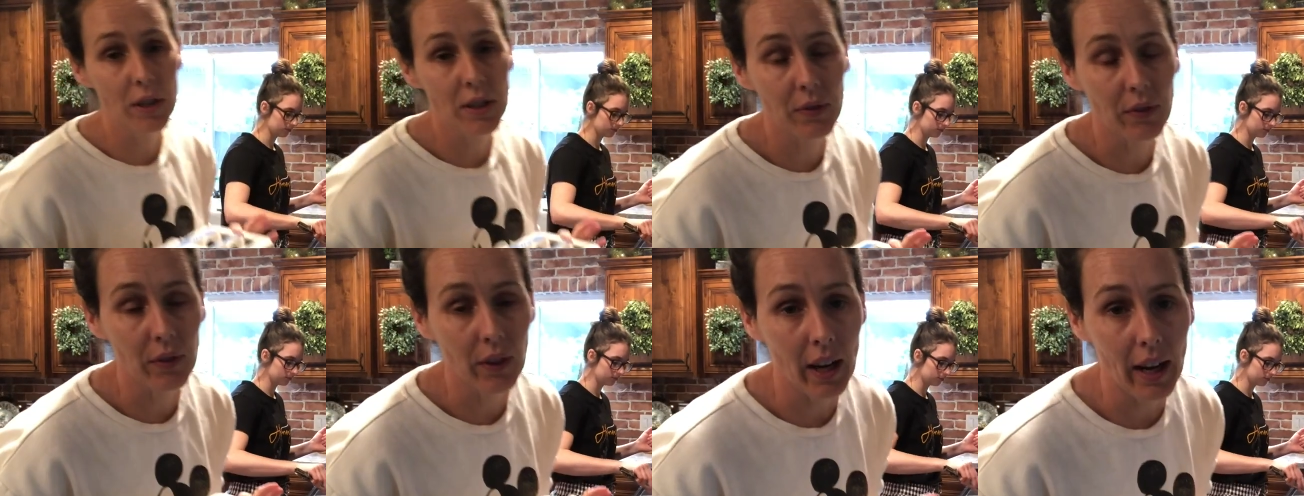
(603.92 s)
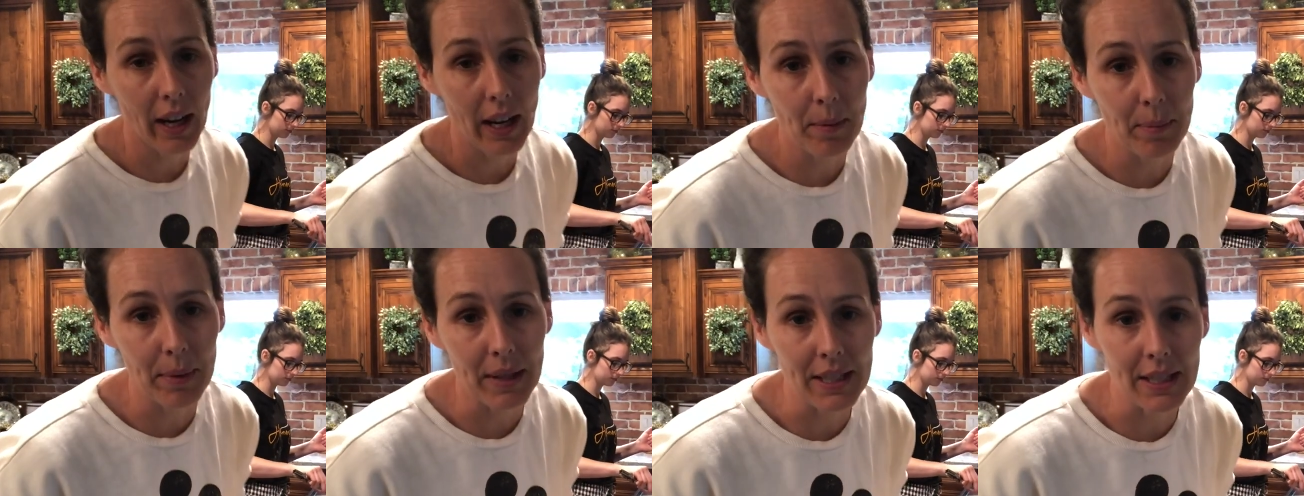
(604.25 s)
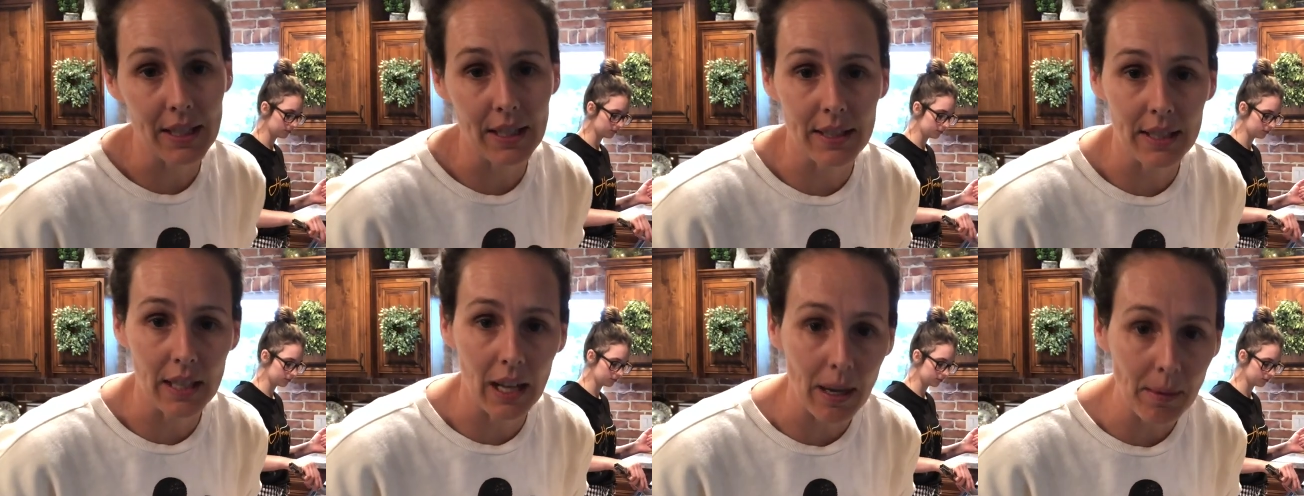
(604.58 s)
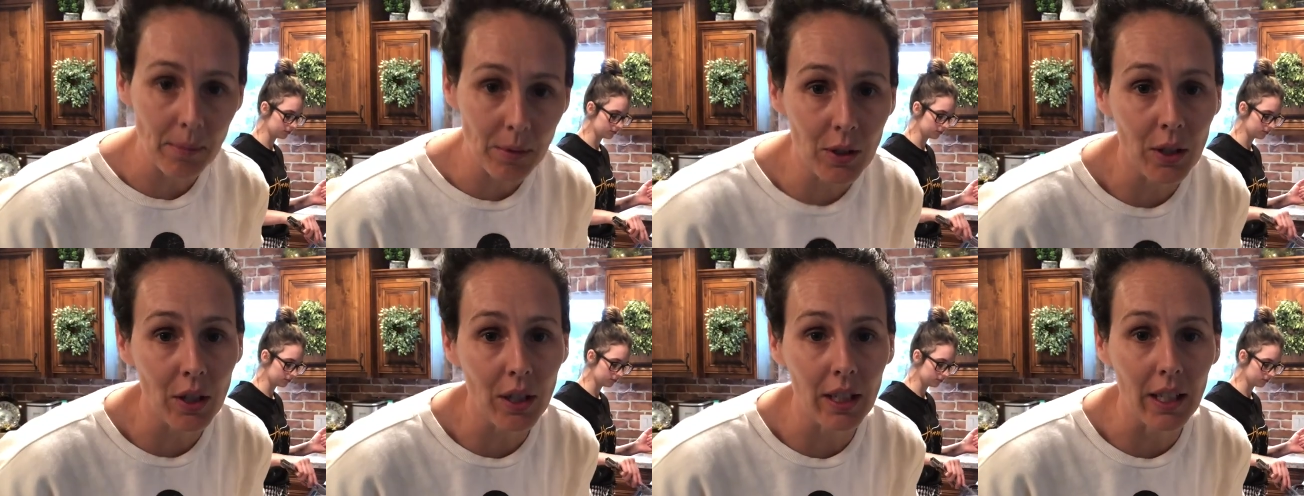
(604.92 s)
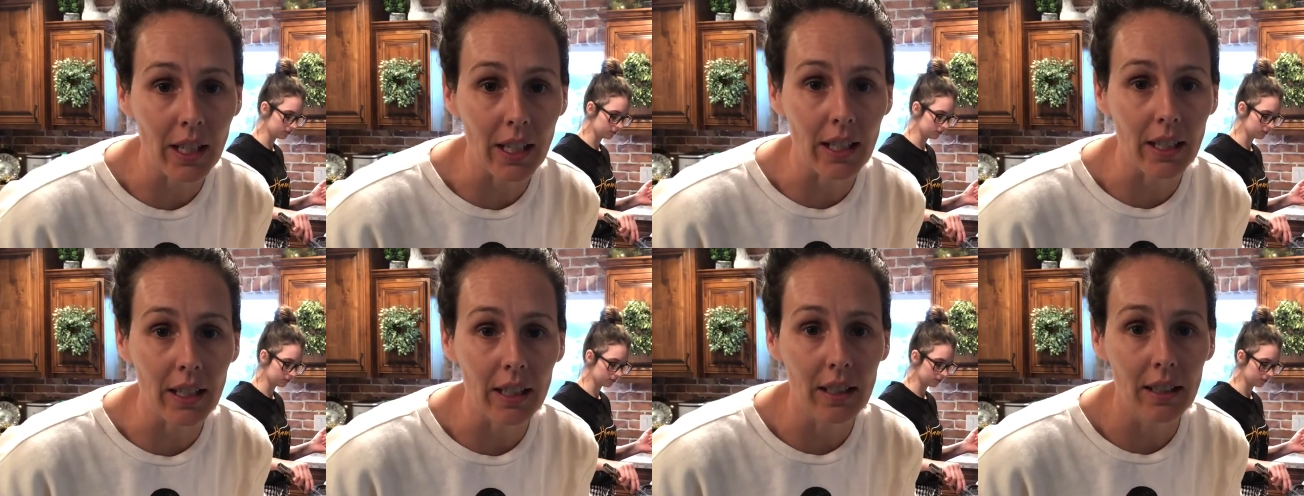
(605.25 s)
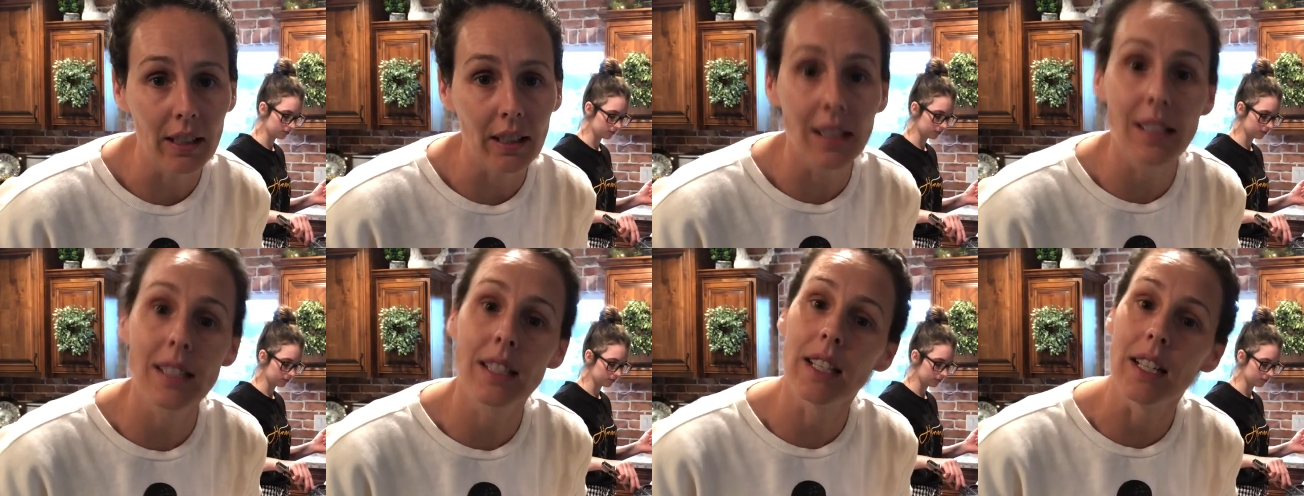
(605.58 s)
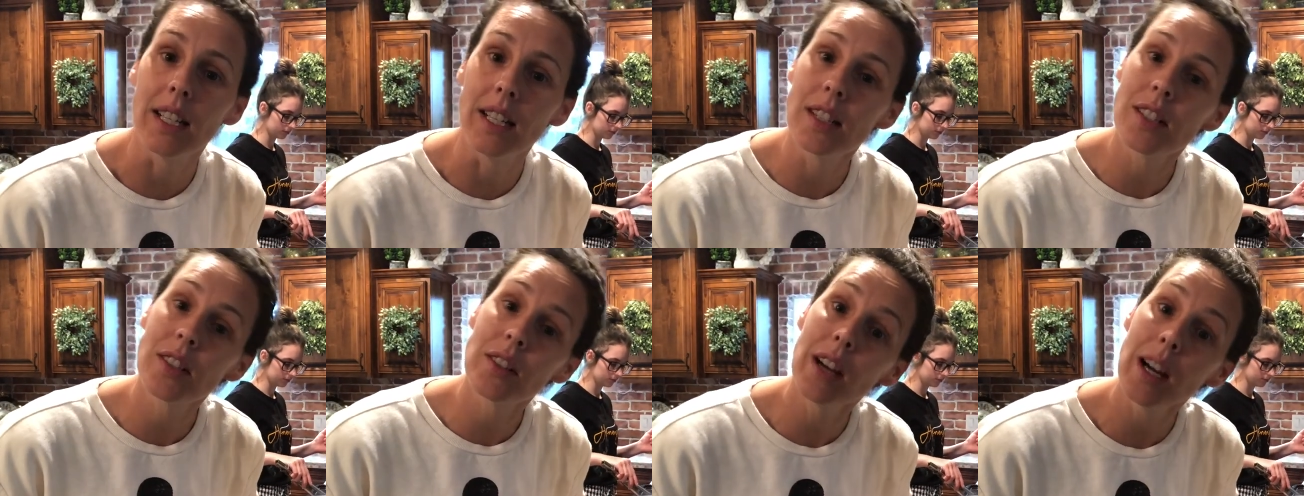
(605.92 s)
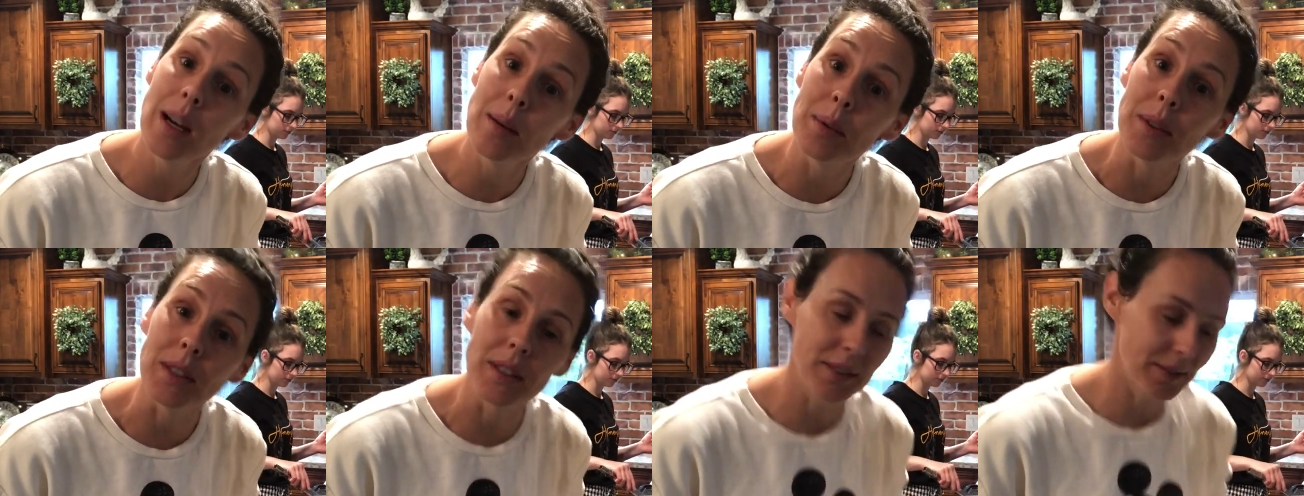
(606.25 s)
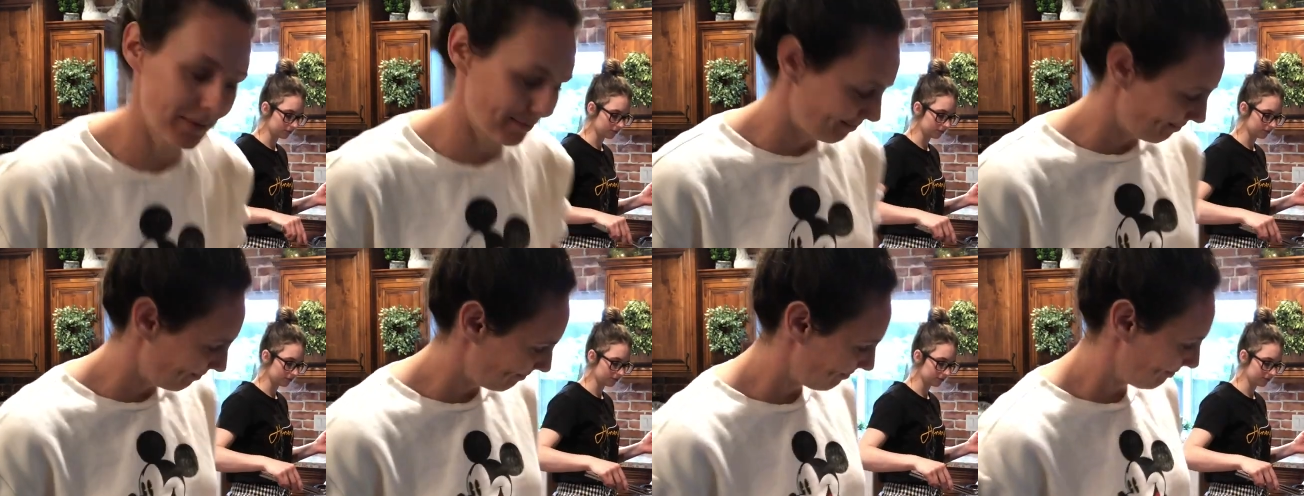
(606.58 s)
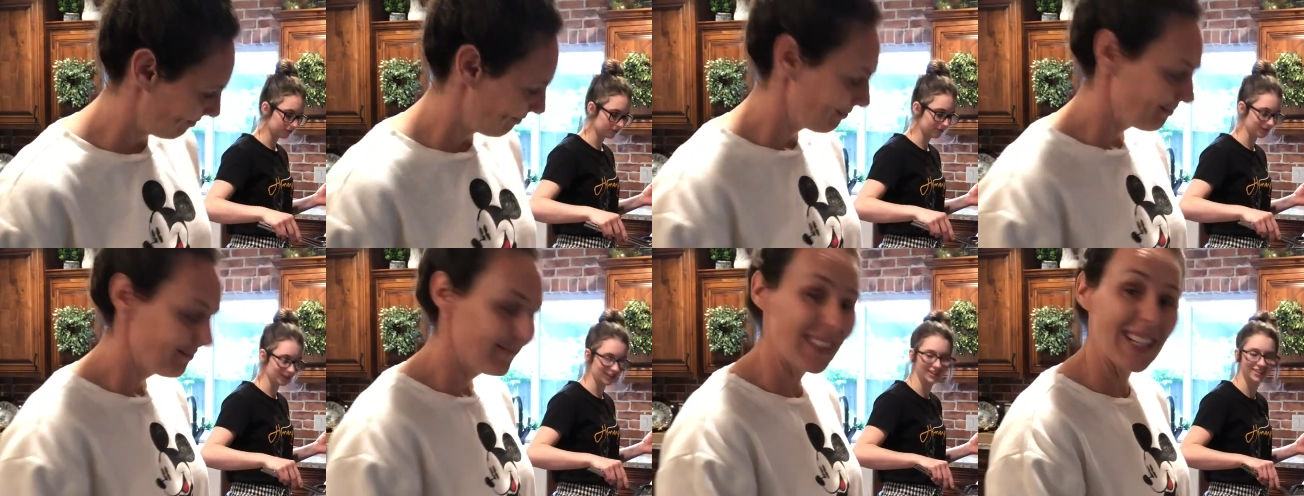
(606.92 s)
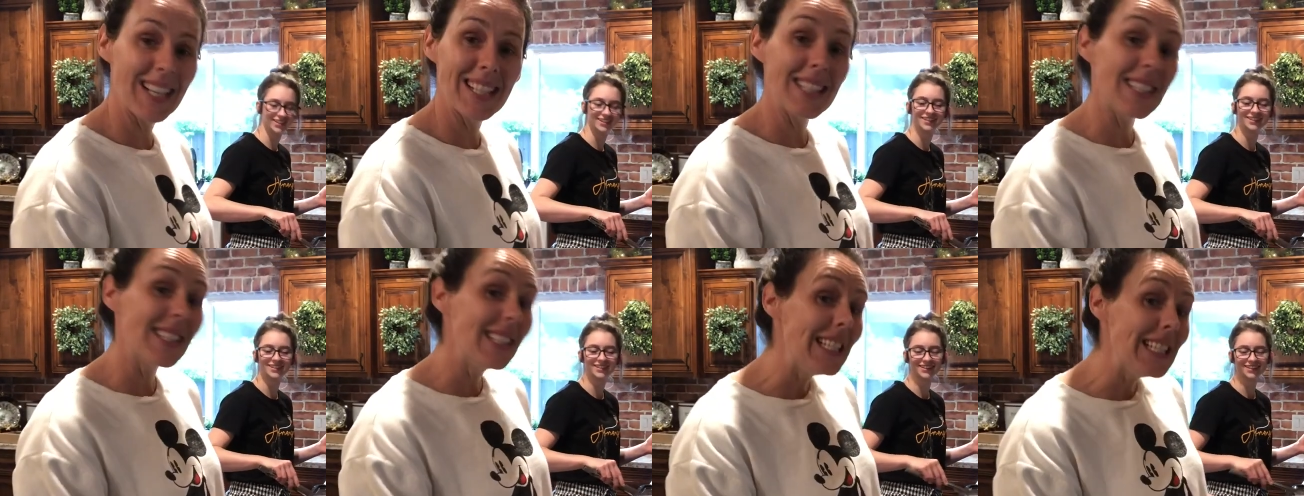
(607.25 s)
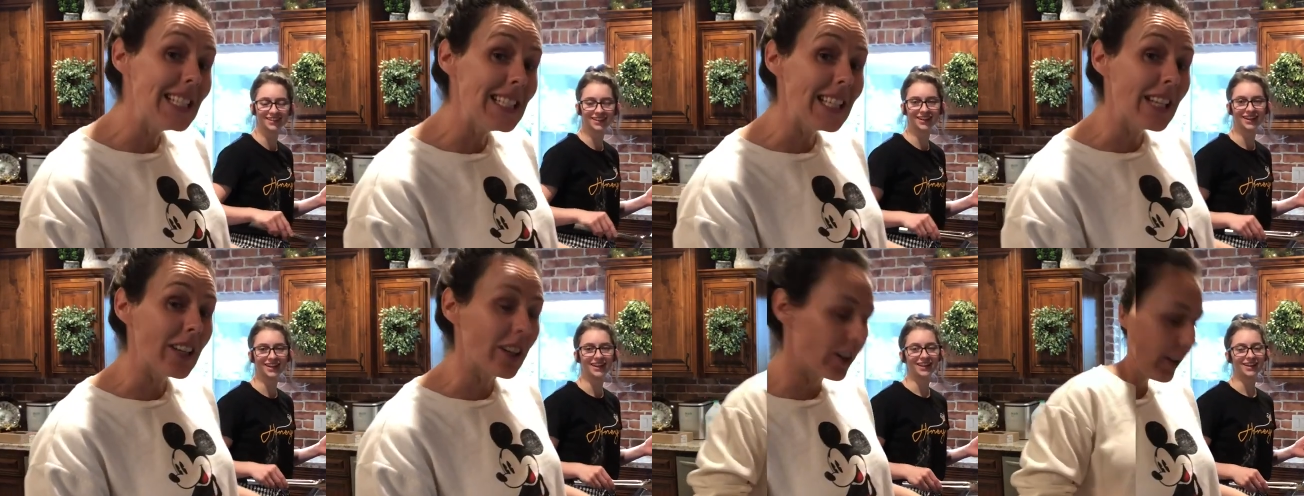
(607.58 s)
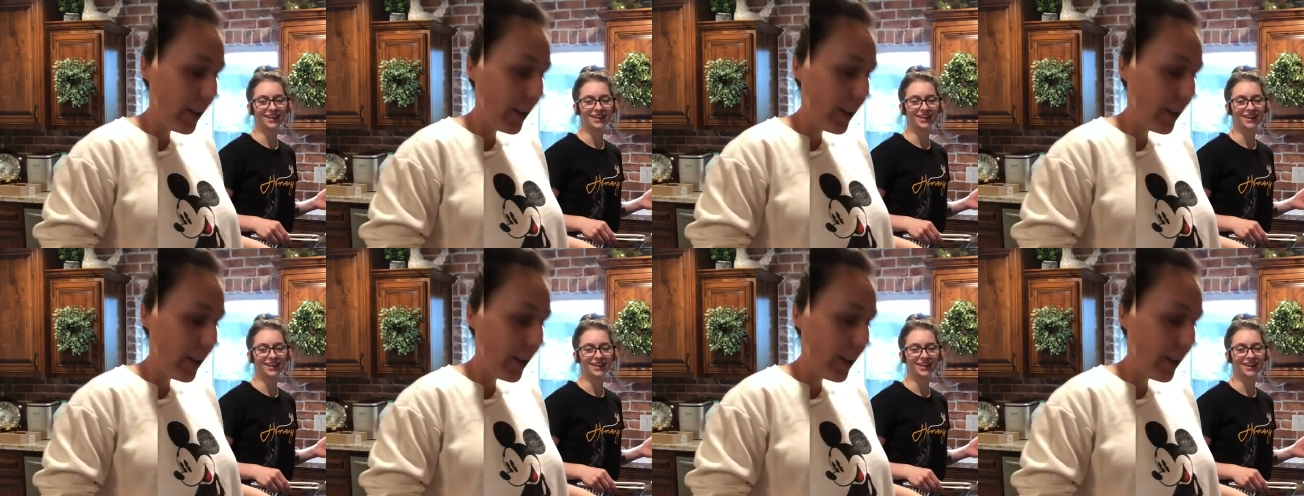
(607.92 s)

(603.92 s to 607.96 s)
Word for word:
Speaker 1: fried, but since I'm cooking, he's getting scrambled because it's easier.